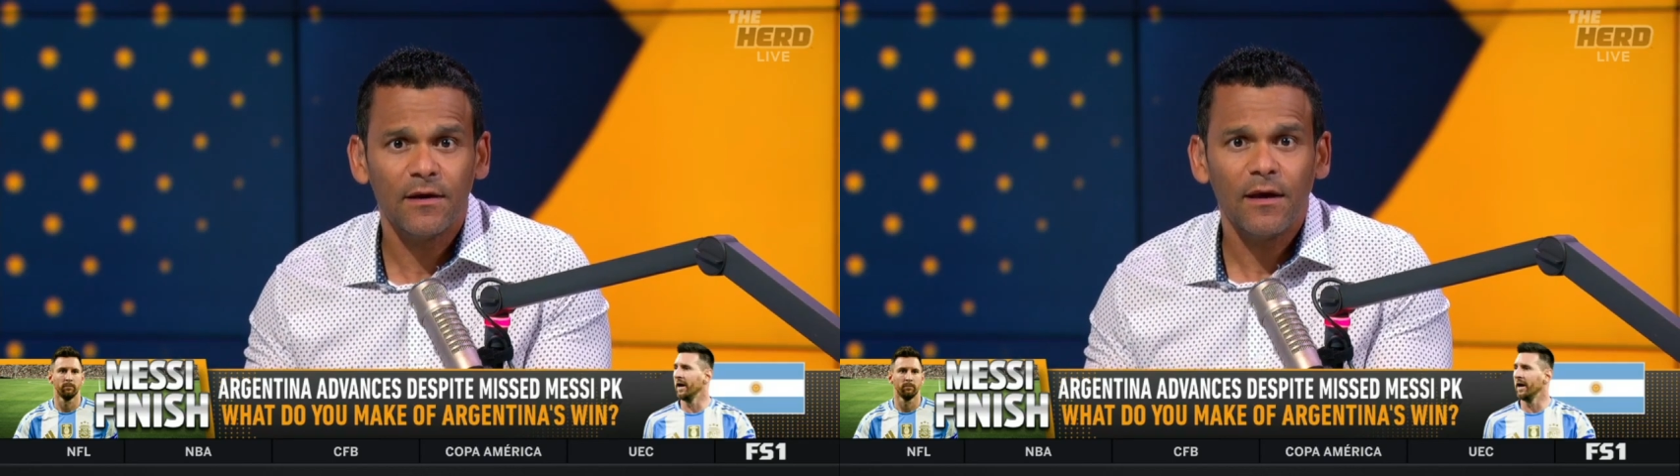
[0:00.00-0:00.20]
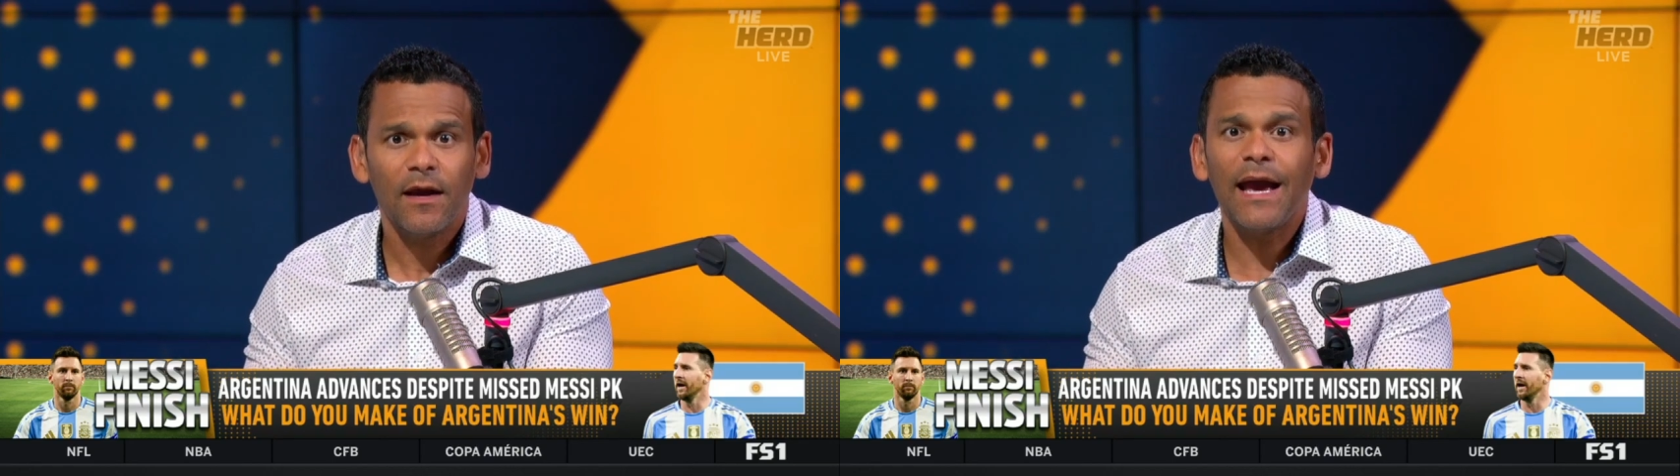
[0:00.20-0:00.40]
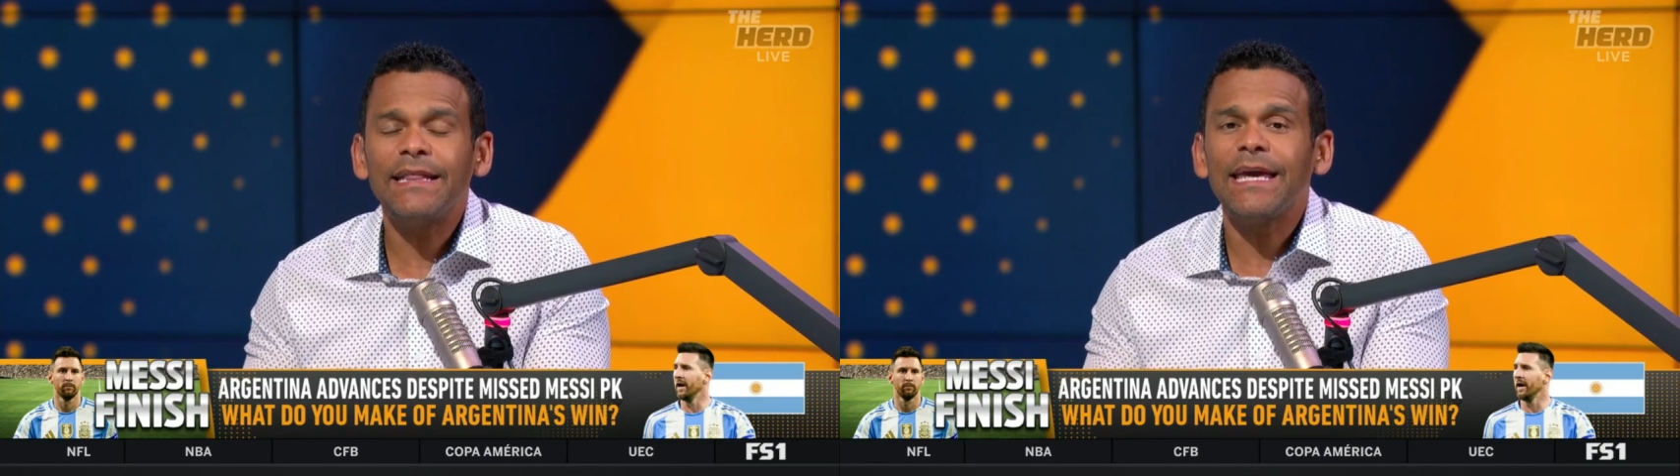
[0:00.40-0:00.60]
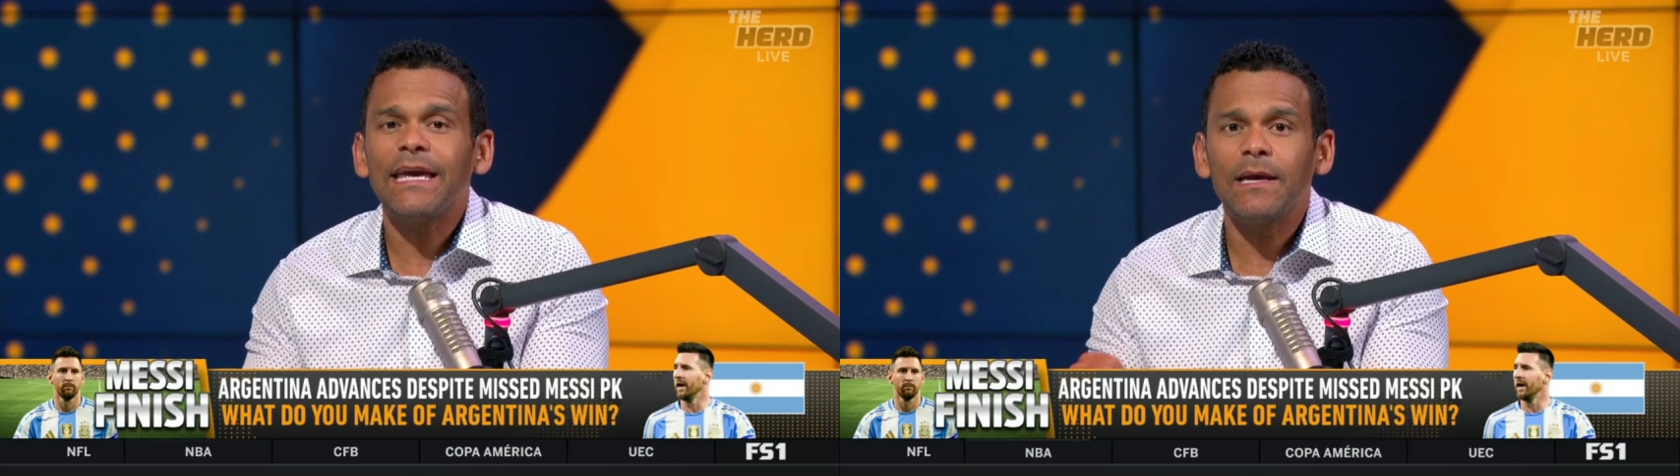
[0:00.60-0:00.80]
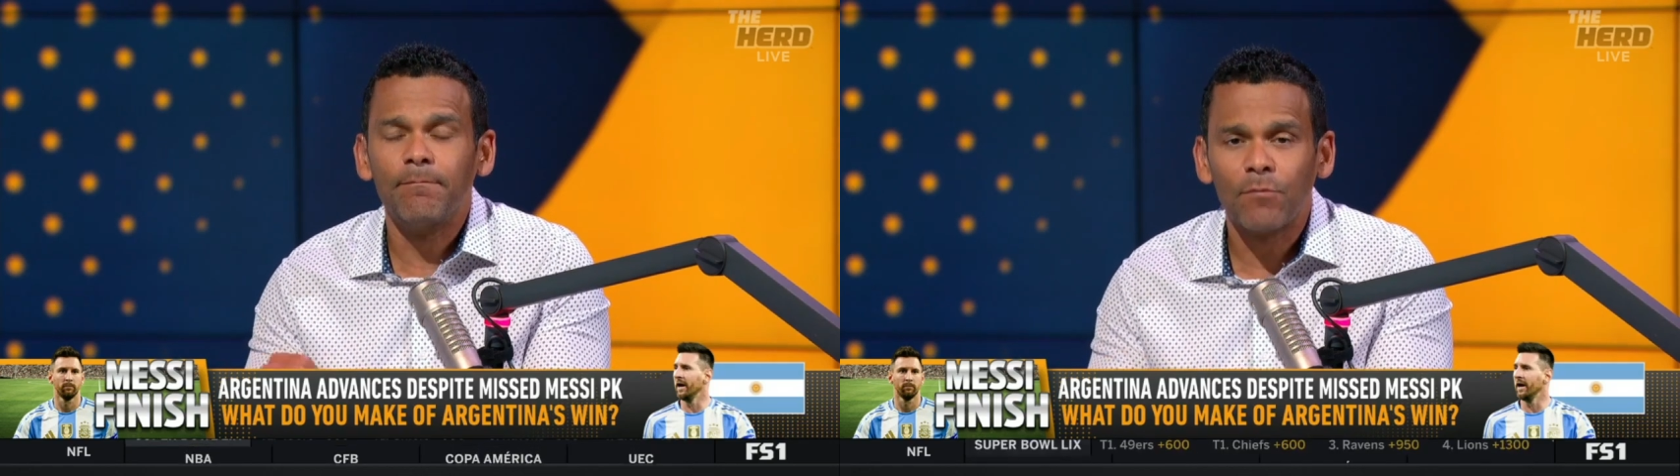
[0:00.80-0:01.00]
And they
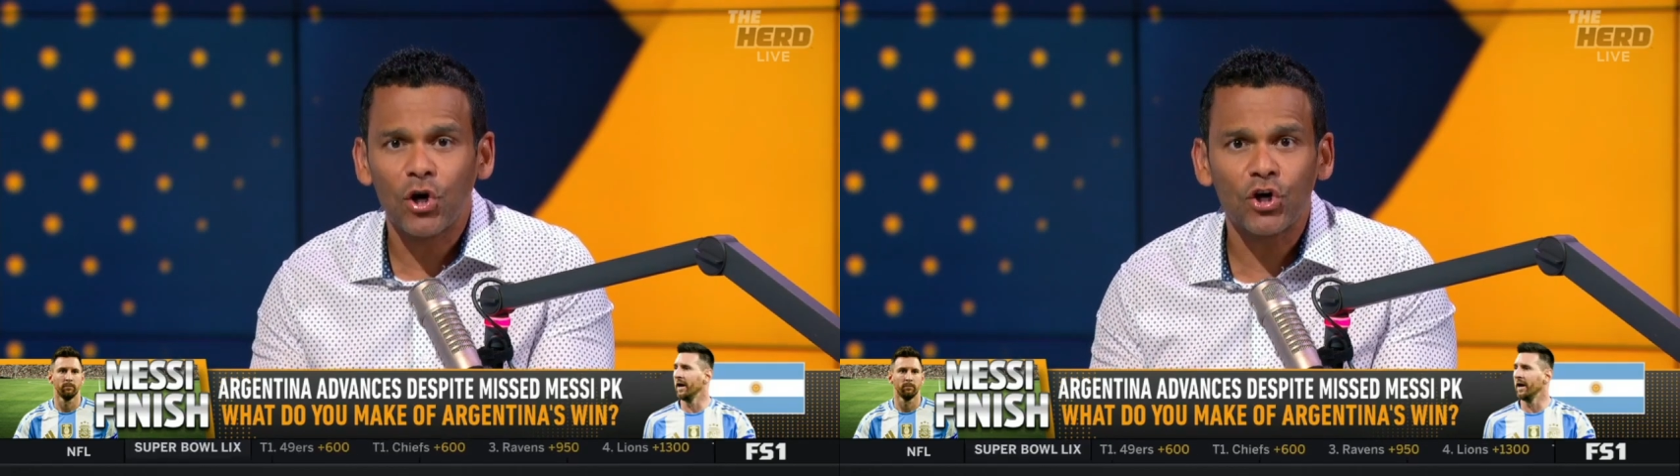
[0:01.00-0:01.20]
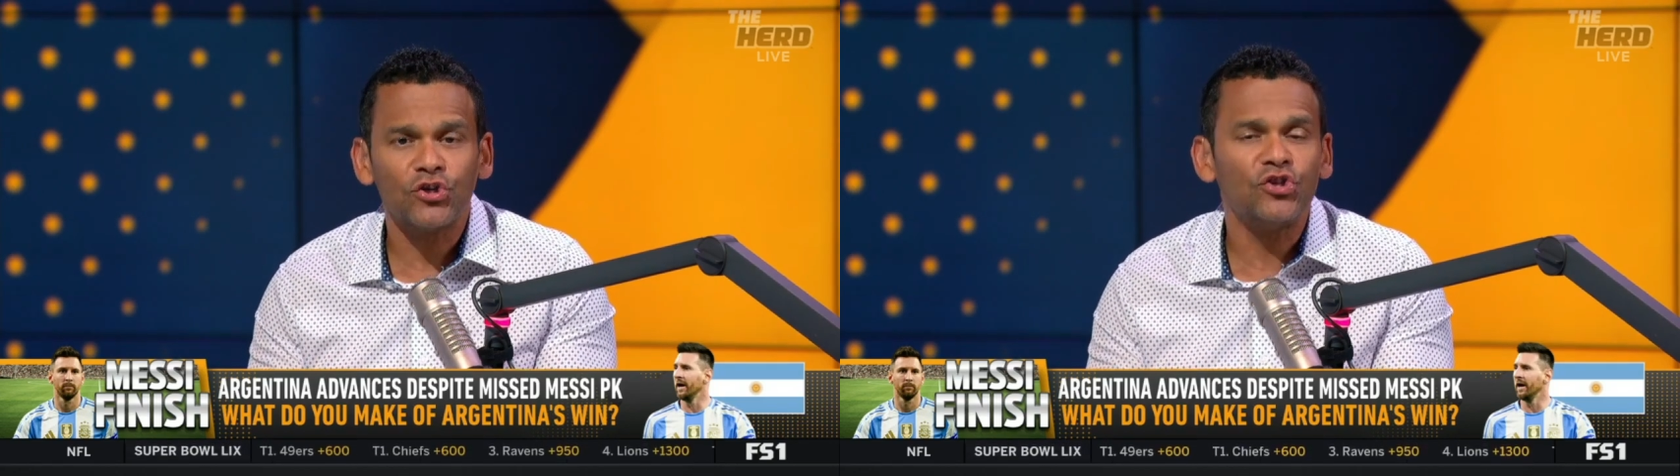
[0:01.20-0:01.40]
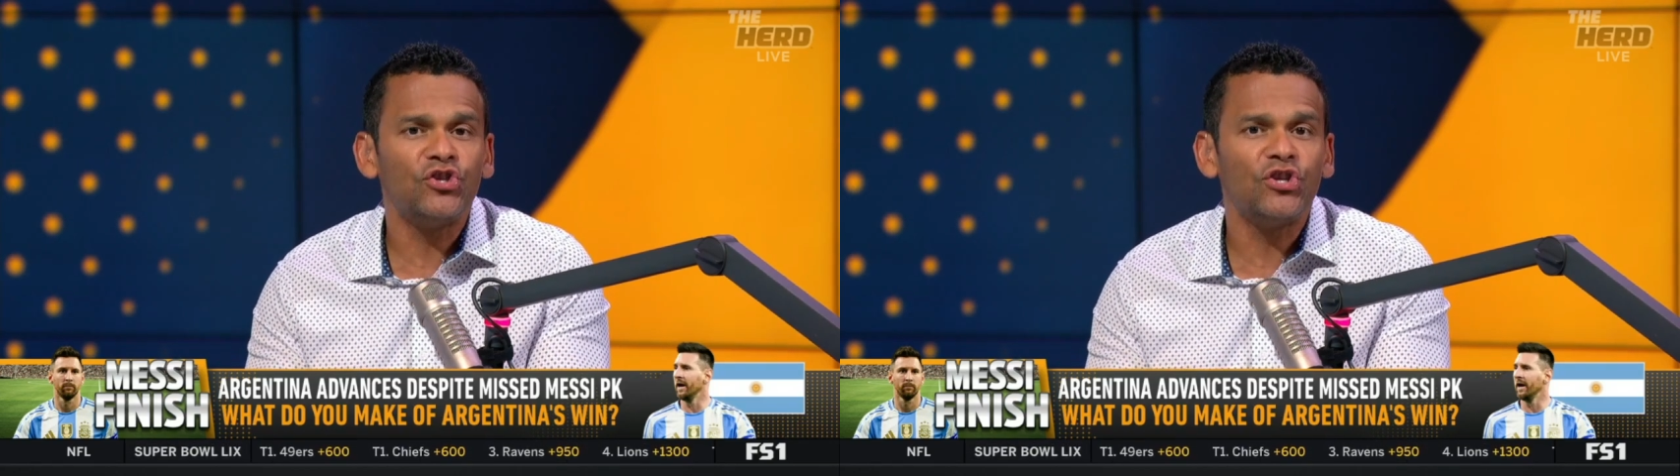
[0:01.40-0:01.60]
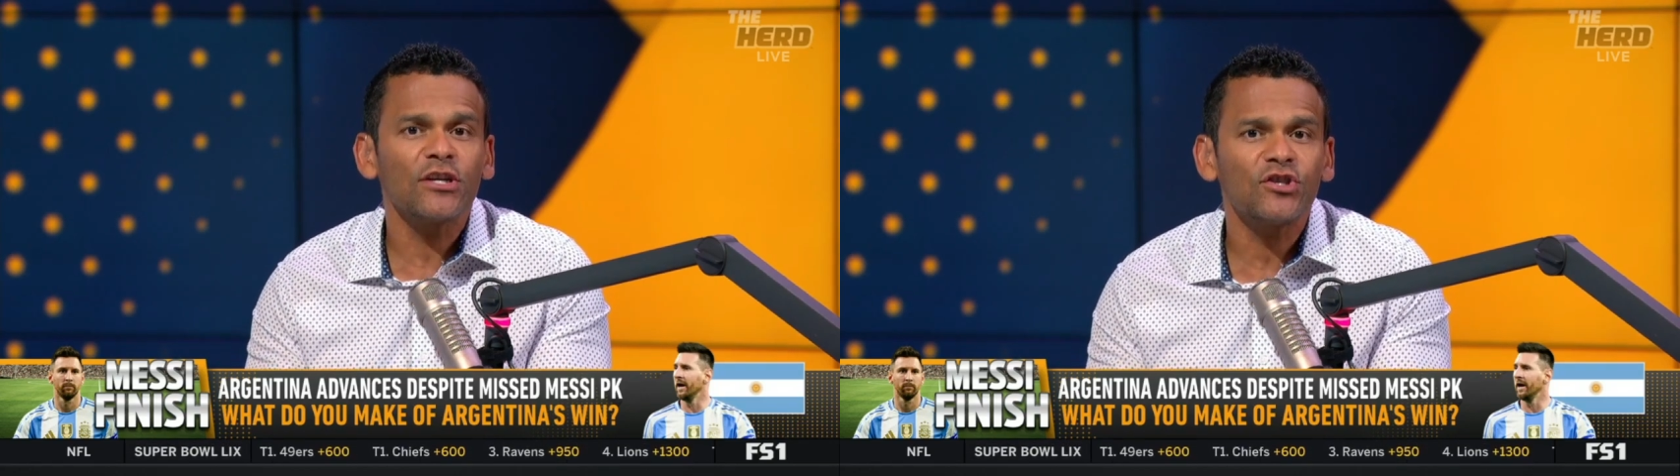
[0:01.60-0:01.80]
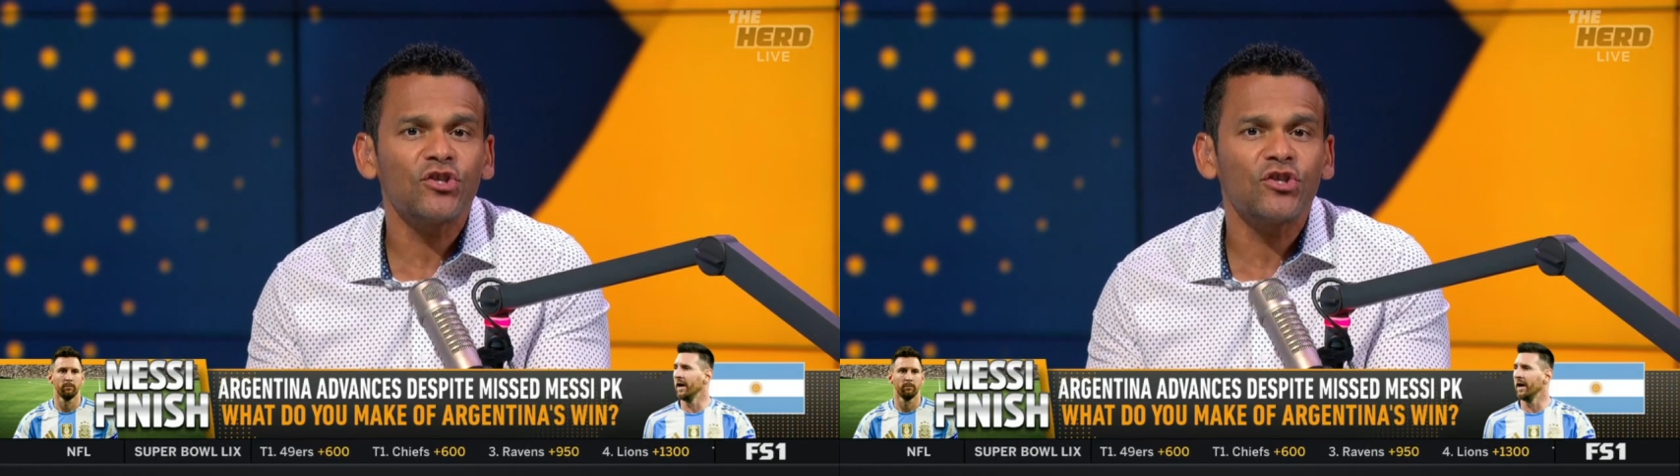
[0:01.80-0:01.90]
emerged just